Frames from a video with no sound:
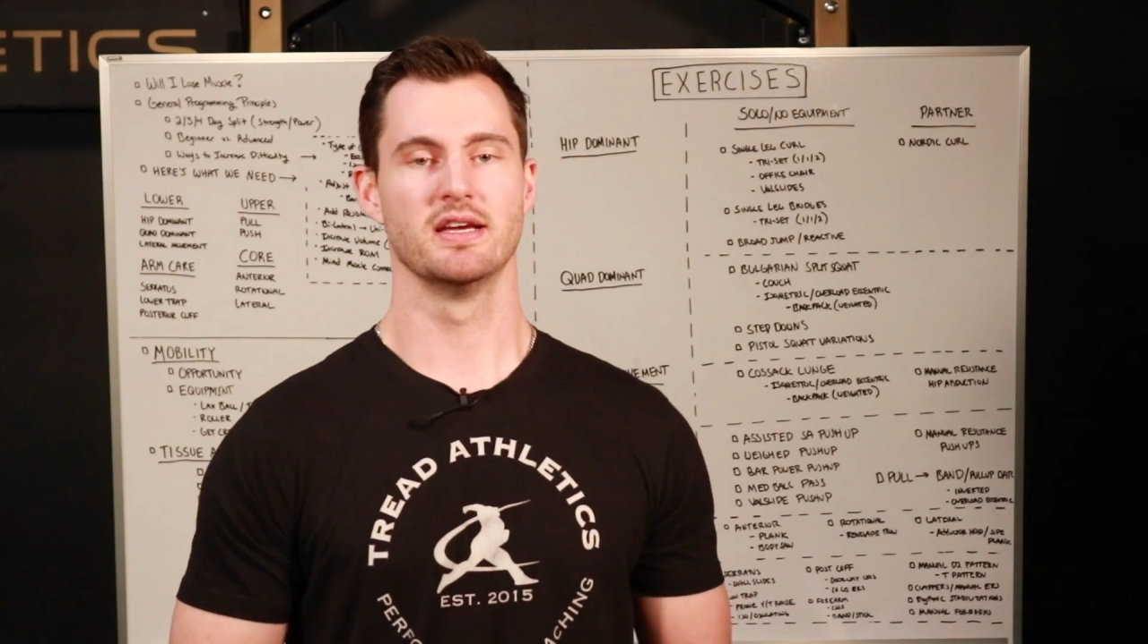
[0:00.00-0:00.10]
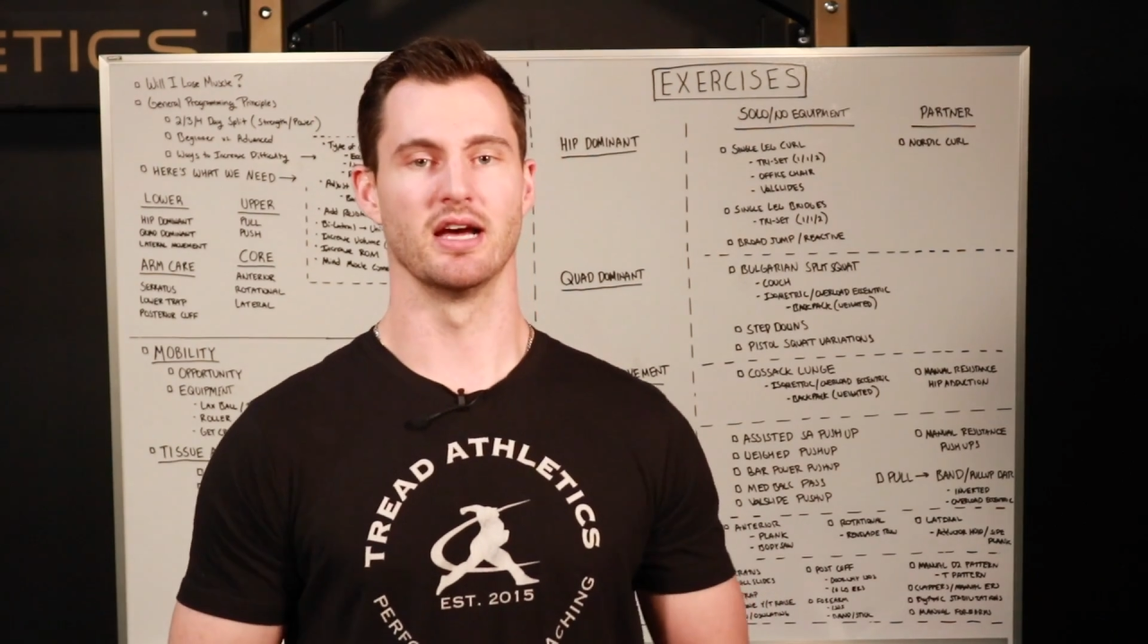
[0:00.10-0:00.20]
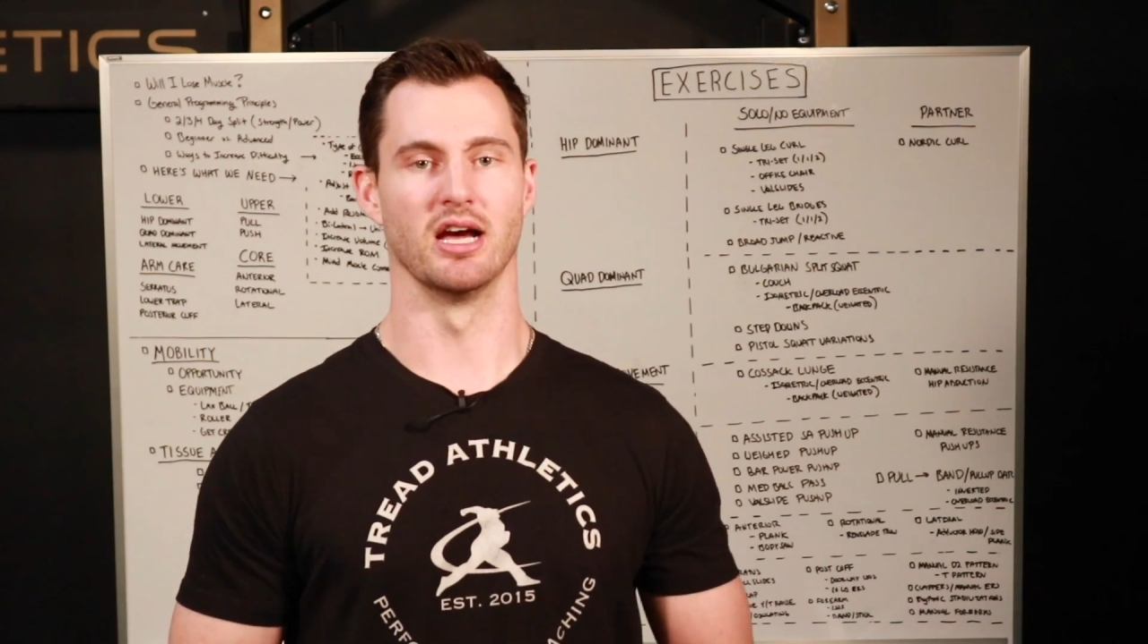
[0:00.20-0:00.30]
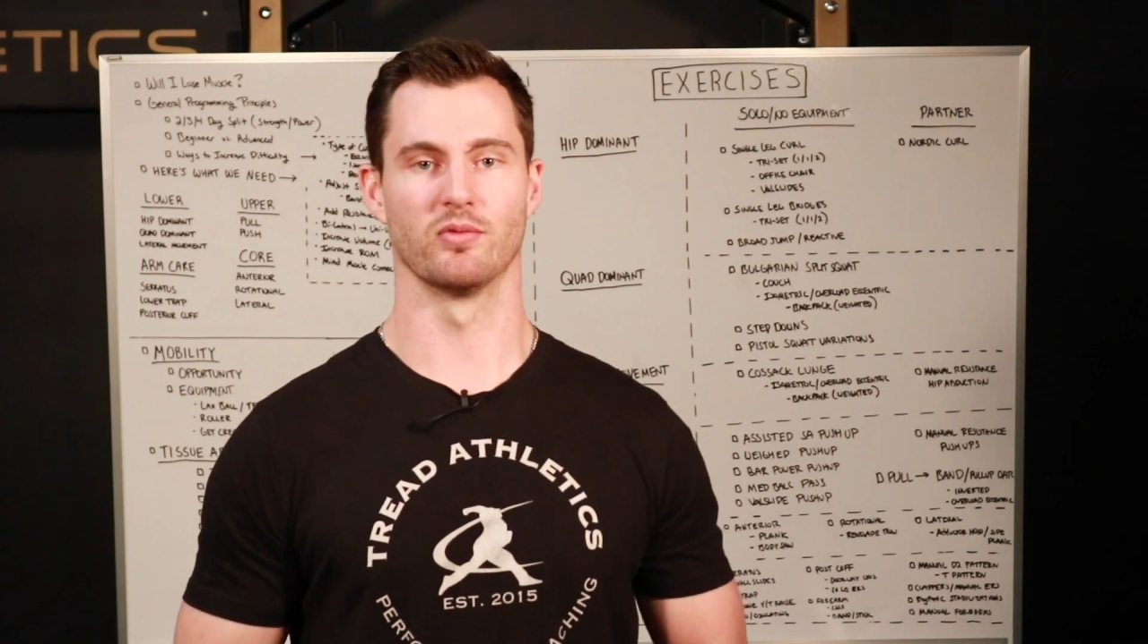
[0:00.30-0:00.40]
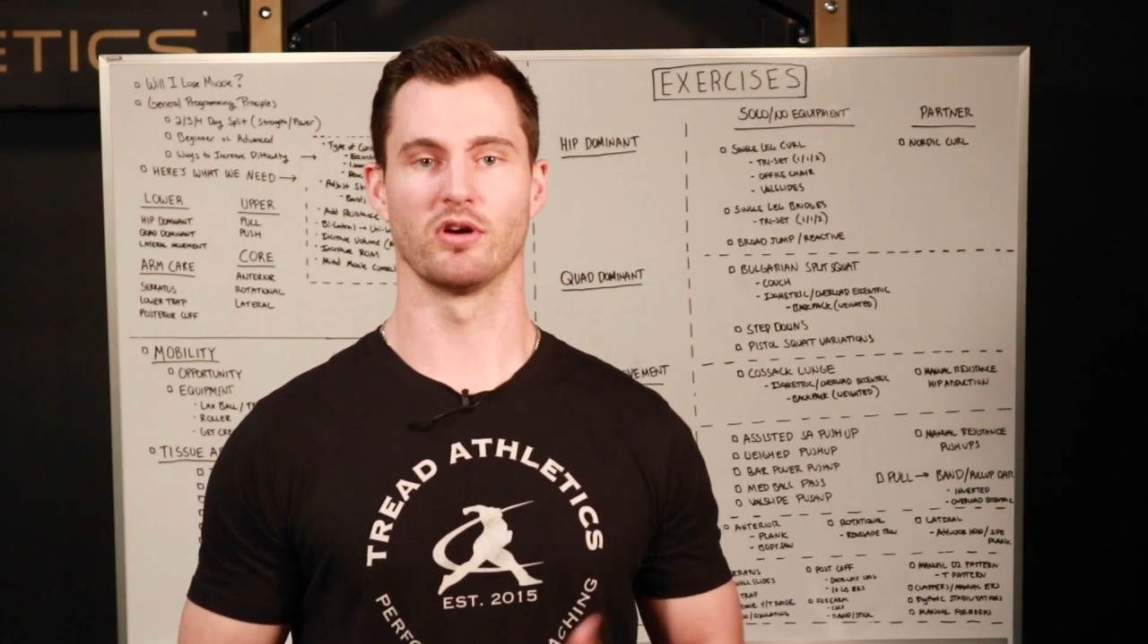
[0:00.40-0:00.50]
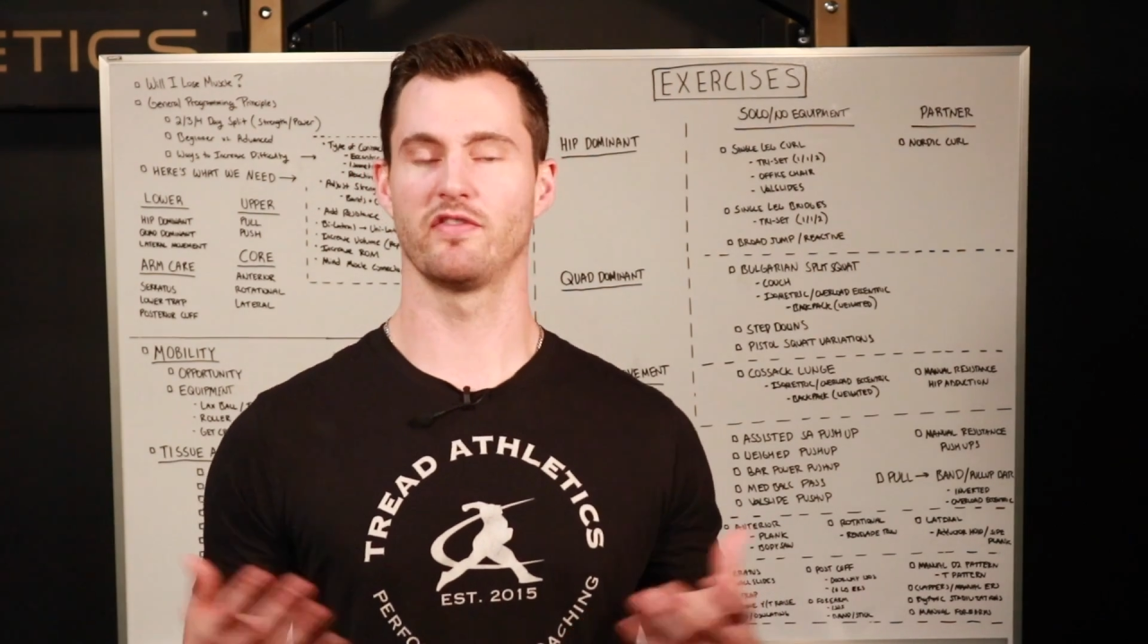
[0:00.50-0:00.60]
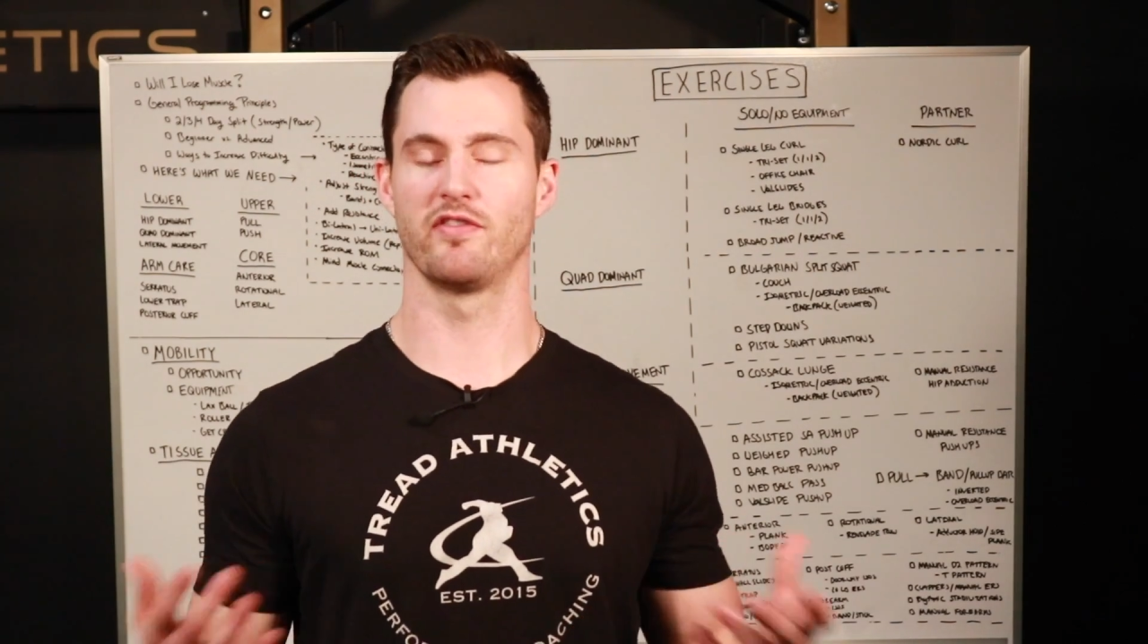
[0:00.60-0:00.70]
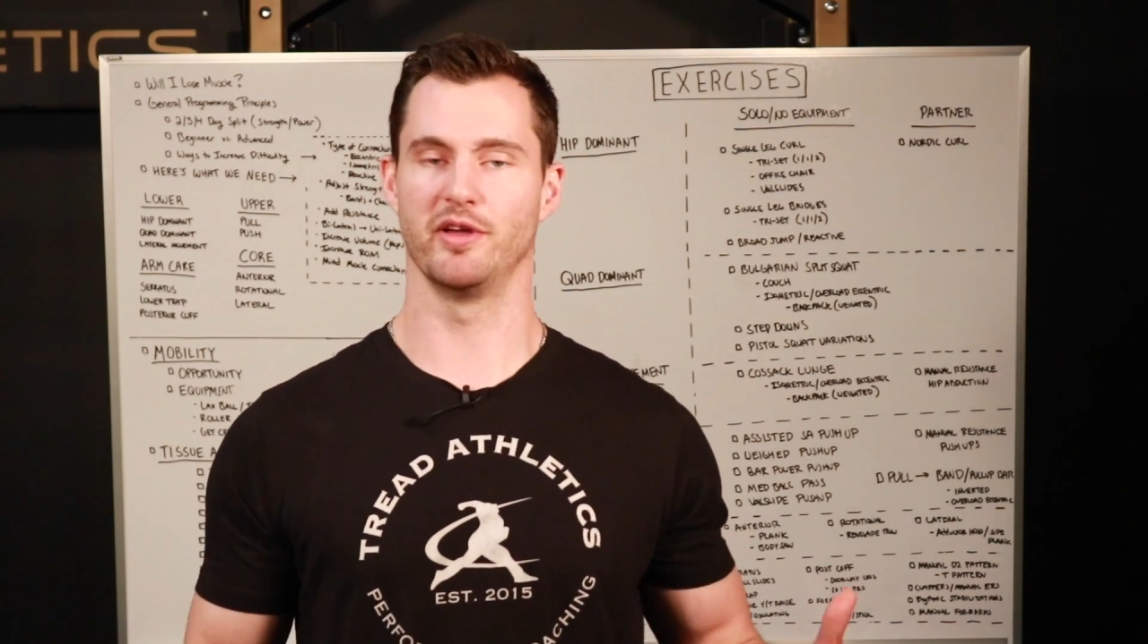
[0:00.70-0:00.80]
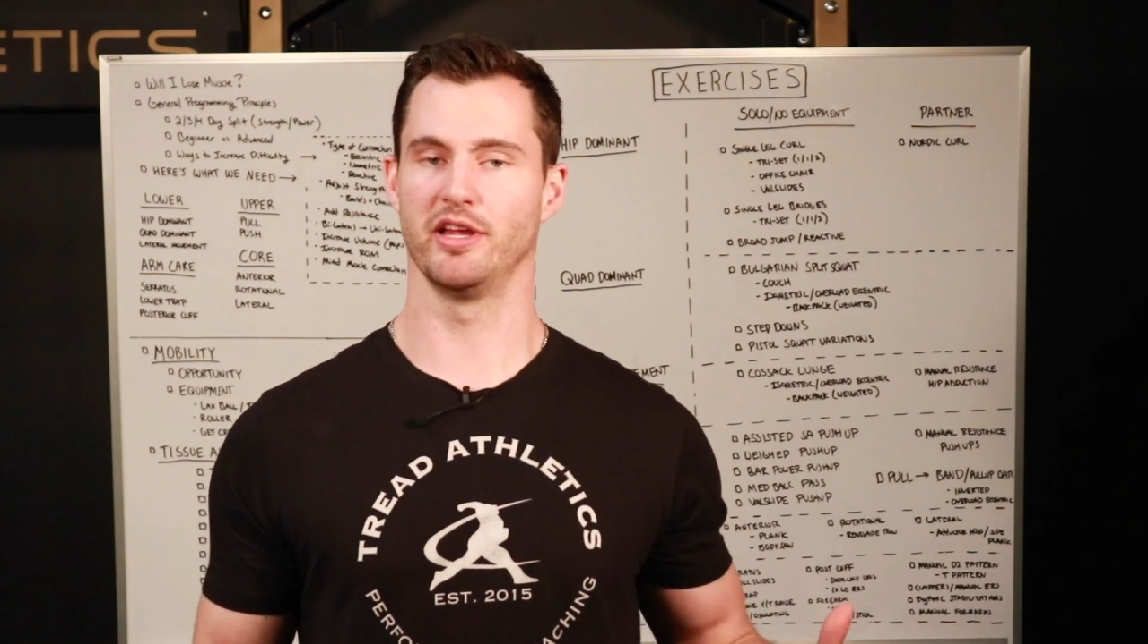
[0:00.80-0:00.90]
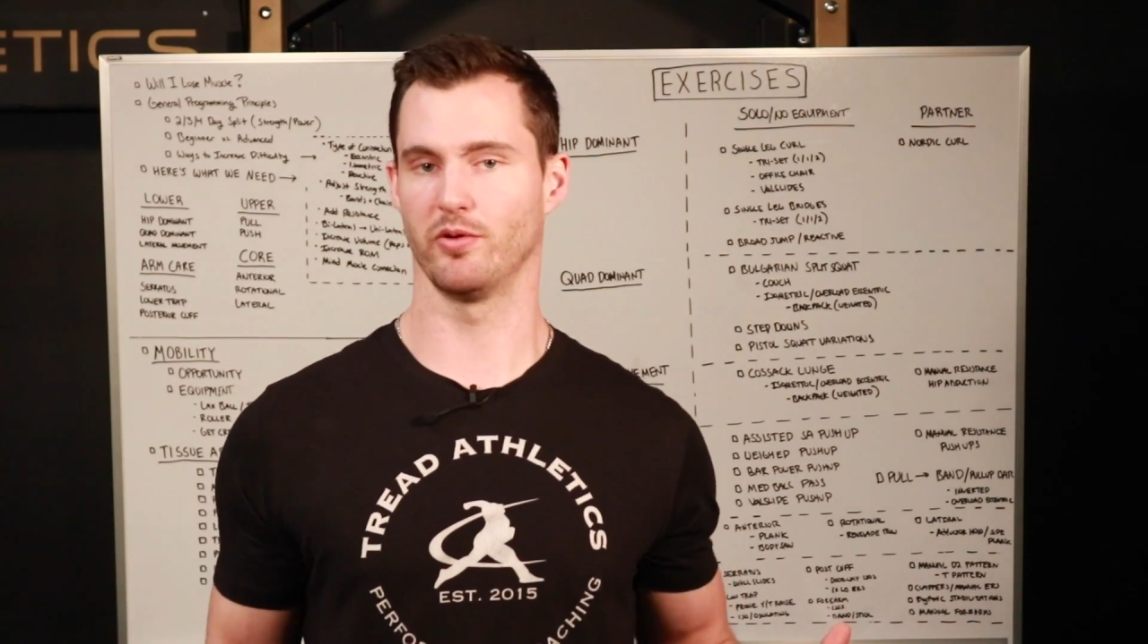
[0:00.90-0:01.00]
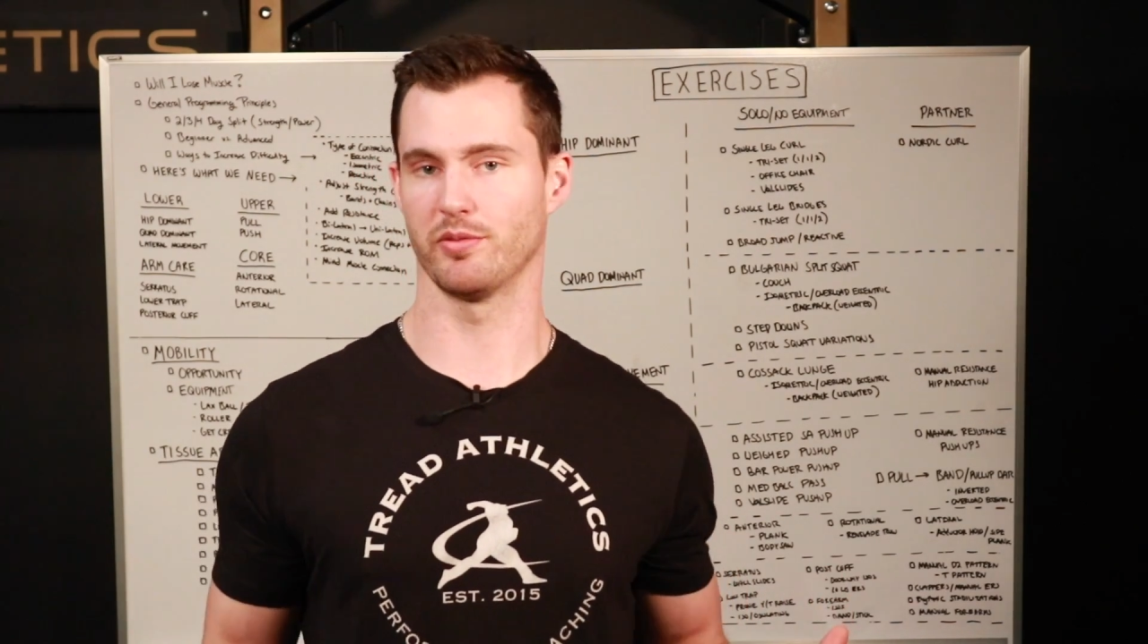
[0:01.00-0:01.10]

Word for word: Uh, we're all familiar